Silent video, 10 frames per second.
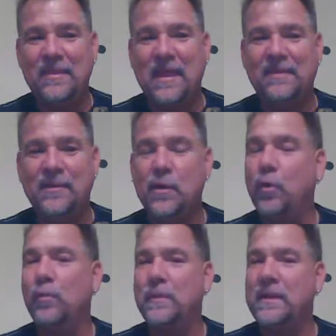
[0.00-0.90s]
That's the
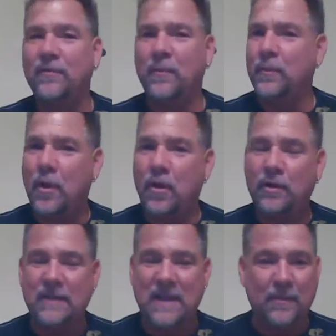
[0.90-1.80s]
old me from a
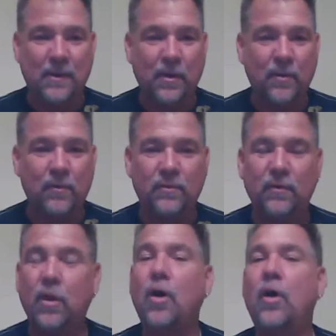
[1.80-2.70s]
long time ago.
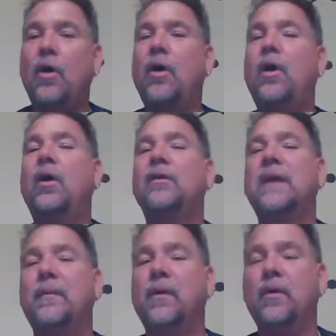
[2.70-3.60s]
Long
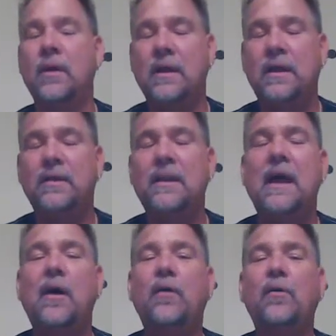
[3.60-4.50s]
time ago.
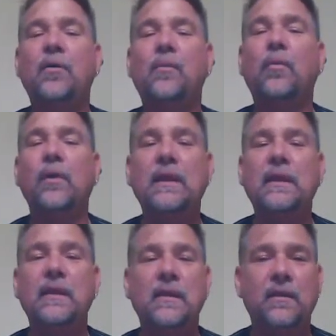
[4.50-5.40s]
Now you breathe.